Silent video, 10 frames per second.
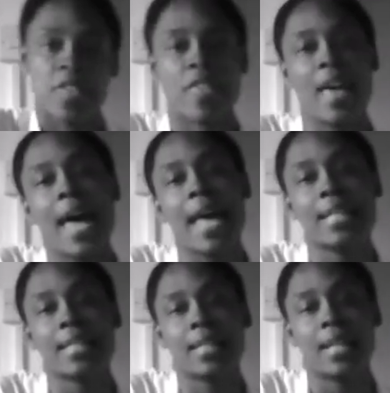
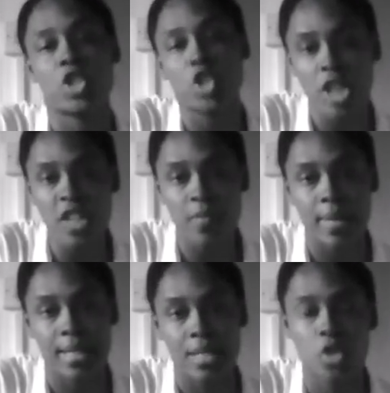that
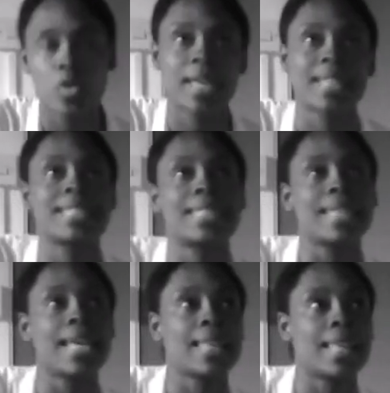achievement, to the
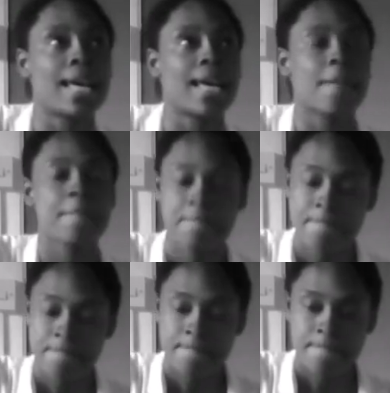extent that
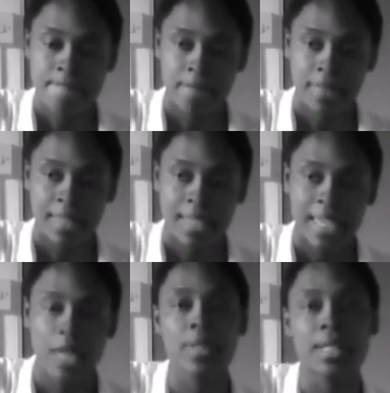
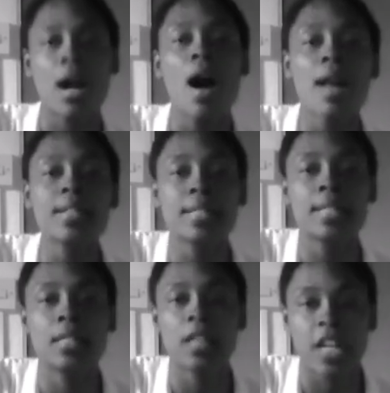he was
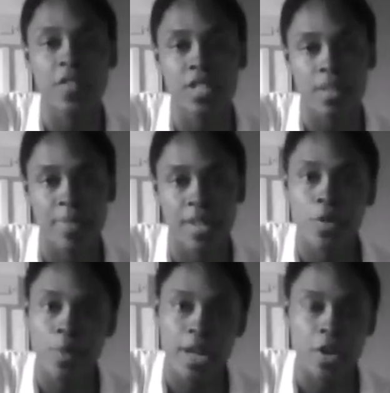constantly looking for something
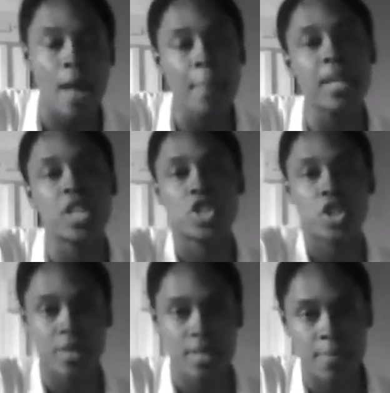greater. Now I'm going to
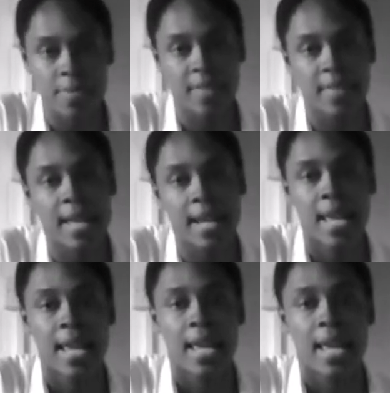share something
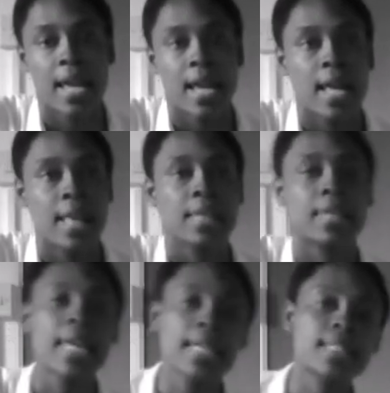that
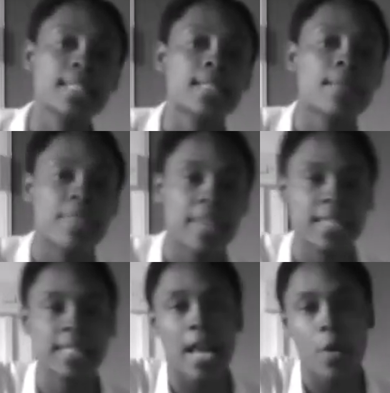links to some
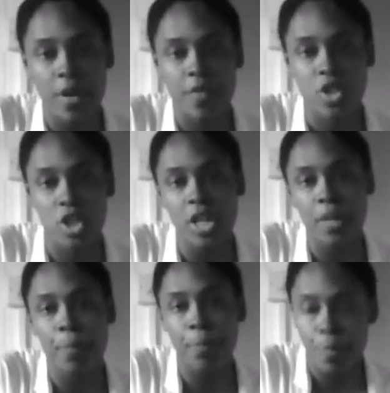things that I would have
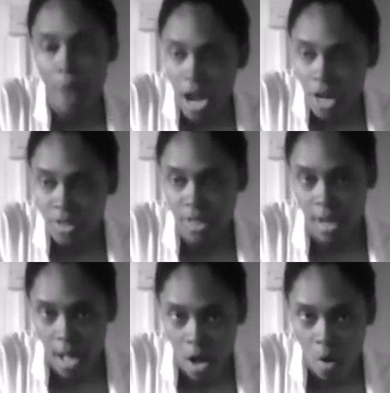shared prior to
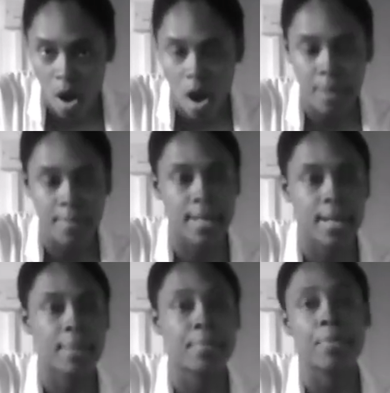now on
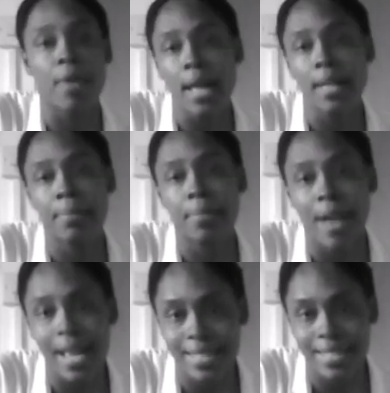my Bryla
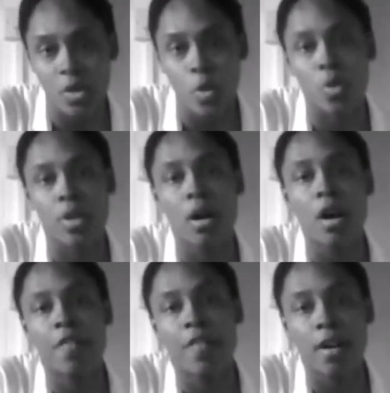Braxton or
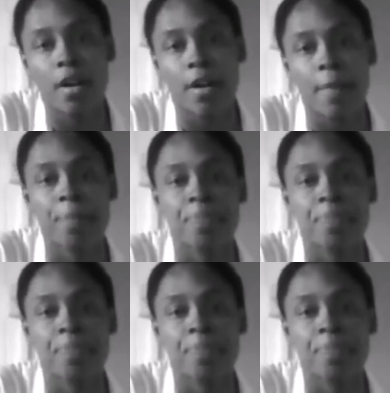Nofar